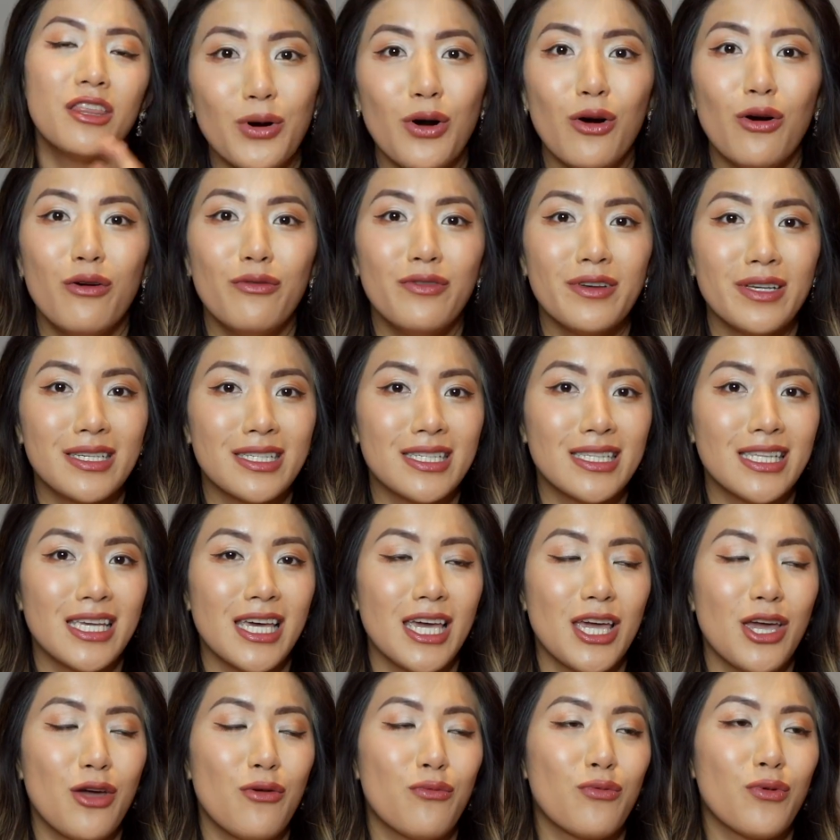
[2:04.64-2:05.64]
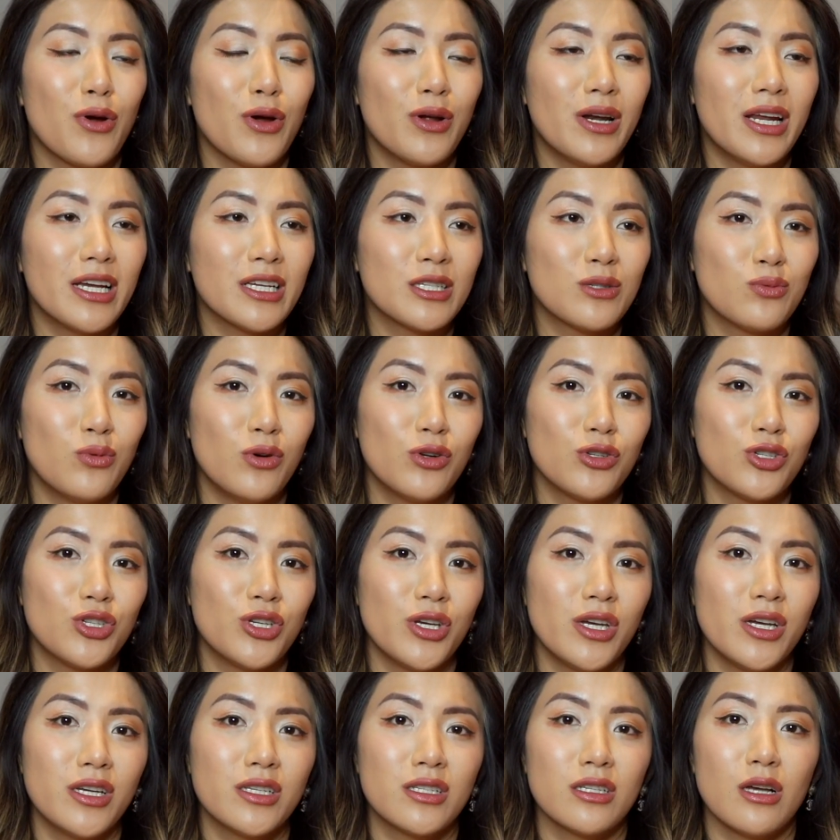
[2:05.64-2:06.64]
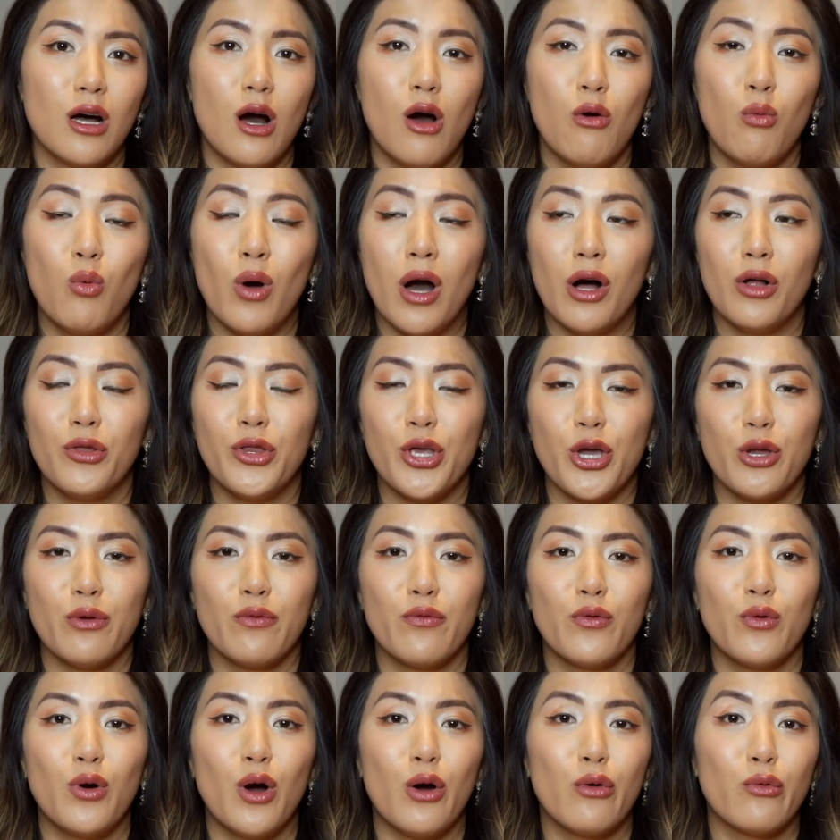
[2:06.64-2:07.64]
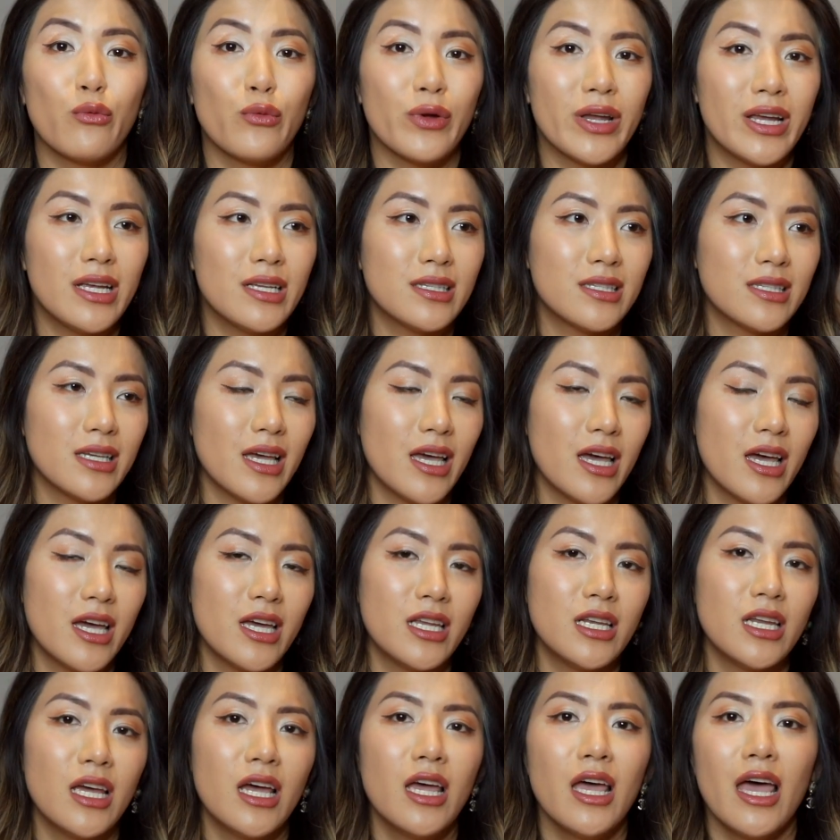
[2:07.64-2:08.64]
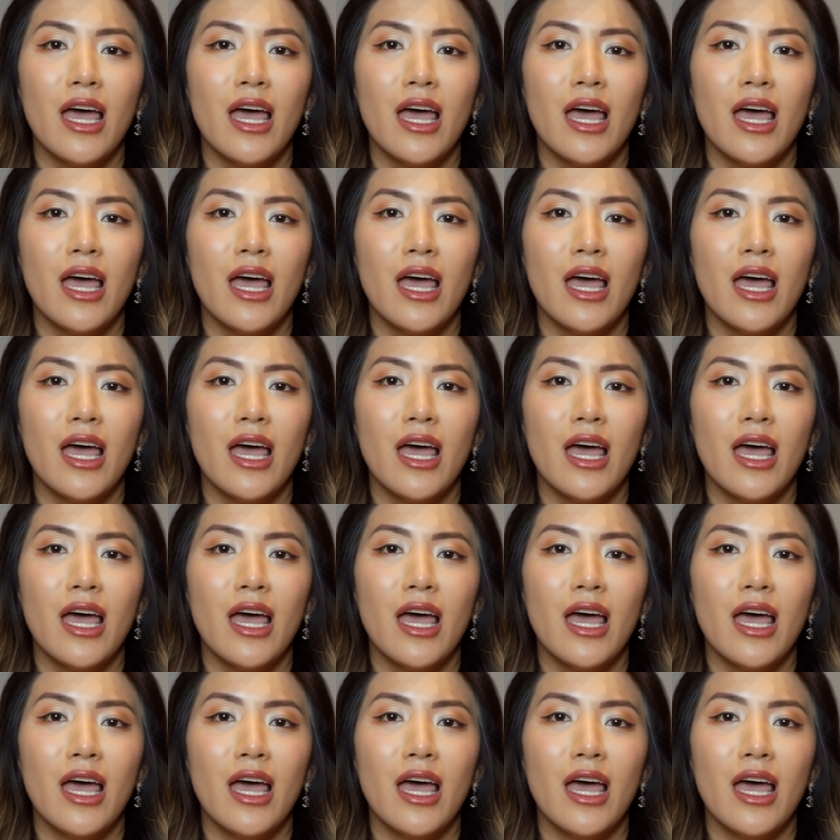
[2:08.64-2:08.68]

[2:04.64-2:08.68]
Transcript: But obviously Rolex watches are well known for a reason.